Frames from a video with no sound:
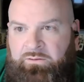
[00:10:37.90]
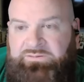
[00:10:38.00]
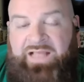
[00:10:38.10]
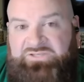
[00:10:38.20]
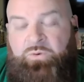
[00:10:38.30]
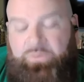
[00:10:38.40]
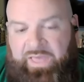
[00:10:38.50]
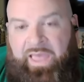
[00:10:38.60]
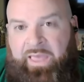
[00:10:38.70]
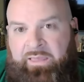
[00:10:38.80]
that's
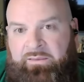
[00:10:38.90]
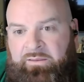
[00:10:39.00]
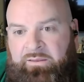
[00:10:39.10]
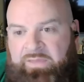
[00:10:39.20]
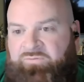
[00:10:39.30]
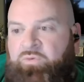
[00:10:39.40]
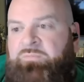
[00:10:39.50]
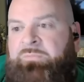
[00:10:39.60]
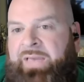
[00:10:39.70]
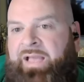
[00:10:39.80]
okay. If you
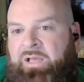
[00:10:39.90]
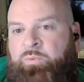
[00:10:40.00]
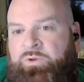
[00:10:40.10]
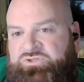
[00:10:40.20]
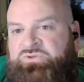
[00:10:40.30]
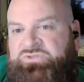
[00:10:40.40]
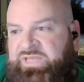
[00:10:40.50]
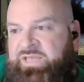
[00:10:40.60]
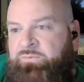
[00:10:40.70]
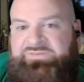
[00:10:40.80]
can back up what you
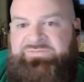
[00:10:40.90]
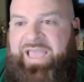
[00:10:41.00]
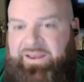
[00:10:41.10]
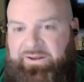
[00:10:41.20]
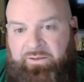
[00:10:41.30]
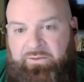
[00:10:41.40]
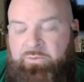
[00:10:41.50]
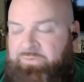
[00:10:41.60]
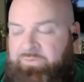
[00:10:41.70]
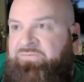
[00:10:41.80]
state with data,
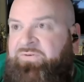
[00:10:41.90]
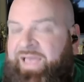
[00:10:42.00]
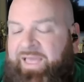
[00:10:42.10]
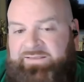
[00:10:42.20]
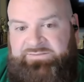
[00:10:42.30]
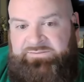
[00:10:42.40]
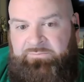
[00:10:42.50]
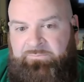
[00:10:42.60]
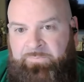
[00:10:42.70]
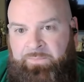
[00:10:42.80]
with facts.
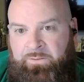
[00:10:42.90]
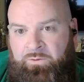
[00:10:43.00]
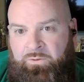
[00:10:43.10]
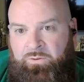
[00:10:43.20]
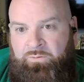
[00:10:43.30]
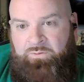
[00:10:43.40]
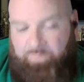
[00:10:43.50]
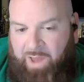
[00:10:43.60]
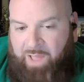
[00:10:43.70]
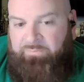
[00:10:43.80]
The
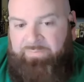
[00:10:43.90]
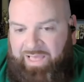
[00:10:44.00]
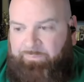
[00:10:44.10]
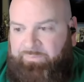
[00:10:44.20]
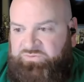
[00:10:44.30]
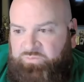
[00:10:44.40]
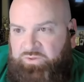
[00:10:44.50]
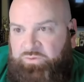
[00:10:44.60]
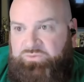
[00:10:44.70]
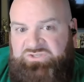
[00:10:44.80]
problem happens
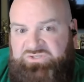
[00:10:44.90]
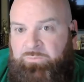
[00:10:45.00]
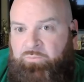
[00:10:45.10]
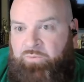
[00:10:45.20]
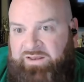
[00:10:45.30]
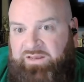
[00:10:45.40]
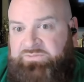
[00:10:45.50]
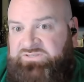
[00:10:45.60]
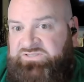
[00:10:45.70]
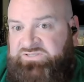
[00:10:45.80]
when you just
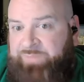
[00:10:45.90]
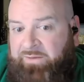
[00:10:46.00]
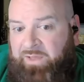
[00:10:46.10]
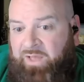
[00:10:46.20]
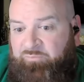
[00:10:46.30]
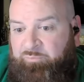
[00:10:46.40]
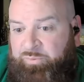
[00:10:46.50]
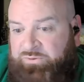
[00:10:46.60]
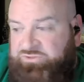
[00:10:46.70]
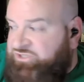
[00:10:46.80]
randomly spout off
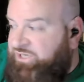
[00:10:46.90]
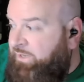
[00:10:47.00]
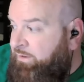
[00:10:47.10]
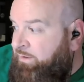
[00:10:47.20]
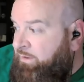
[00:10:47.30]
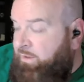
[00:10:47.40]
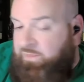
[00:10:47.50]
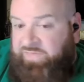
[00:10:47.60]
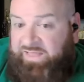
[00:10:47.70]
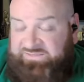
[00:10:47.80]
bullshit
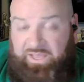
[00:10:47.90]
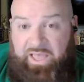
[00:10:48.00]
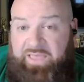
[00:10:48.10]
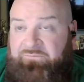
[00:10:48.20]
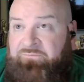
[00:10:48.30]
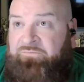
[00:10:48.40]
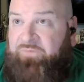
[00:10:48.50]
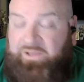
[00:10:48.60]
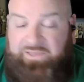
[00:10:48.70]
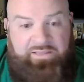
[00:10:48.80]
that's a
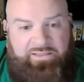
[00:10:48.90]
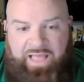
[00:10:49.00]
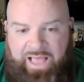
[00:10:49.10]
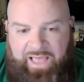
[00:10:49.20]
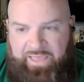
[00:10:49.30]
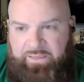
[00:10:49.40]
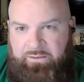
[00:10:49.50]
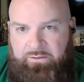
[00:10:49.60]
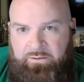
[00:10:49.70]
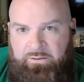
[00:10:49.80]
fucking lie.